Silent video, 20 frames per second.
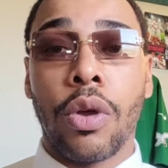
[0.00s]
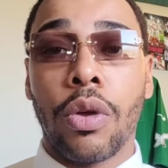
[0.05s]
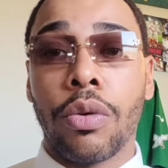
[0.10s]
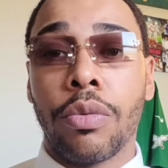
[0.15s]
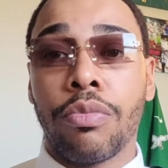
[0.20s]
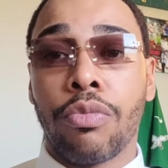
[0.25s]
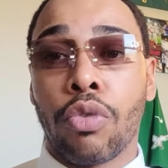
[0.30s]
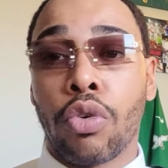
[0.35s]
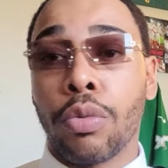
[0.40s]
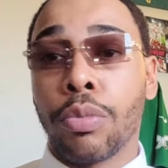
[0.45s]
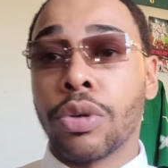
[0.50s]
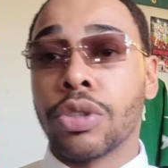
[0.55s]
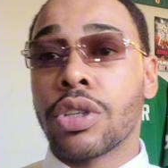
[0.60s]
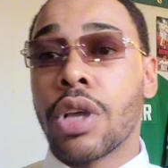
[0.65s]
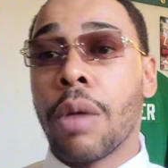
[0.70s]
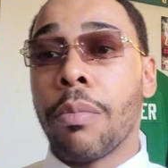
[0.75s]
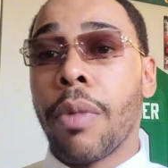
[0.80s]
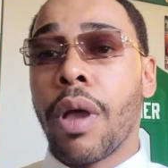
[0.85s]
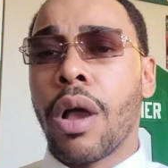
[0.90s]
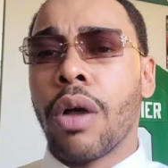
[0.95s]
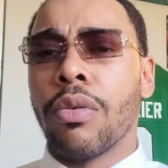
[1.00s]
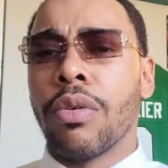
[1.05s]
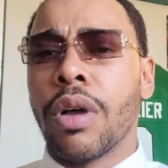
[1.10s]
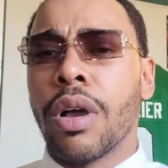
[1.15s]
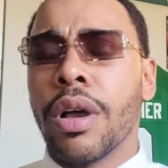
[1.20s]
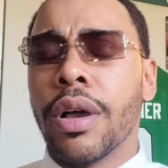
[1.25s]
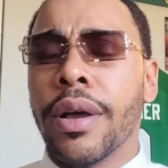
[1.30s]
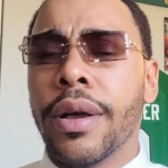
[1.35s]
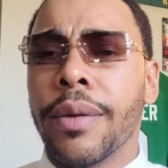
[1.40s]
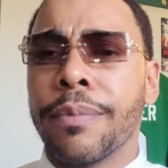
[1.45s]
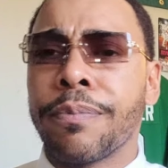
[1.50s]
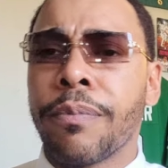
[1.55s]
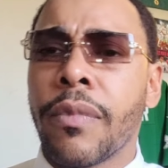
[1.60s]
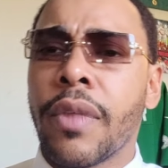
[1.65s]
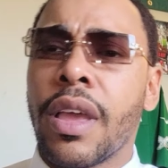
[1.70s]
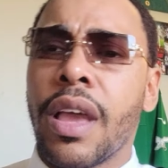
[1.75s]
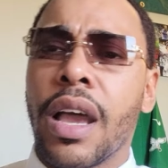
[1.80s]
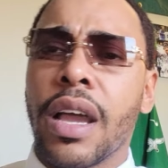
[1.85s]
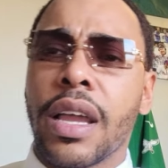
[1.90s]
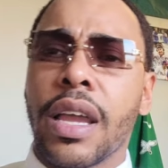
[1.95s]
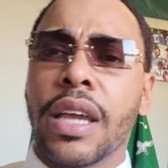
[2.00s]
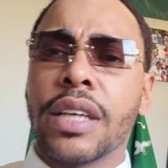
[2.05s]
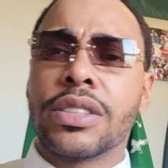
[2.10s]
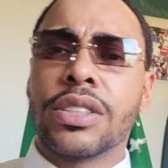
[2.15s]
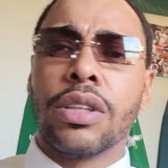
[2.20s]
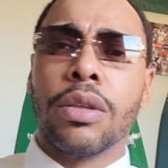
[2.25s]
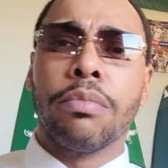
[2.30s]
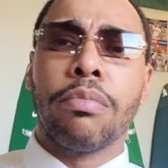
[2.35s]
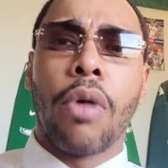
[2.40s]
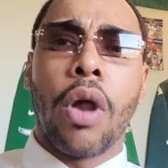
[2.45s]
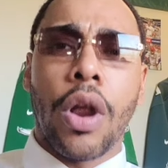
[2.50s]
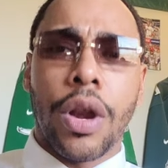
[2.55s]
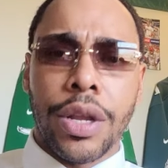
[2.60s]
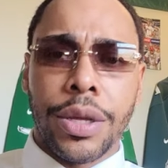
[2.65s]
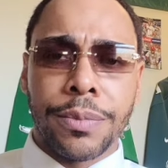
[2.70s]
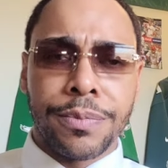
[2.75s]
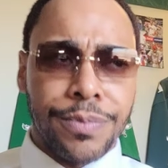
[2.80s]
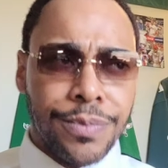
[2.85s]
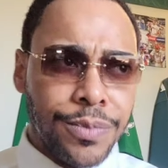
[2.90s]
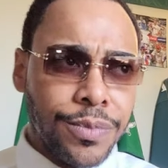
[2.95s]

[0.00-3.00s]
You know, rumors come out. Uh, I guess Lombardi,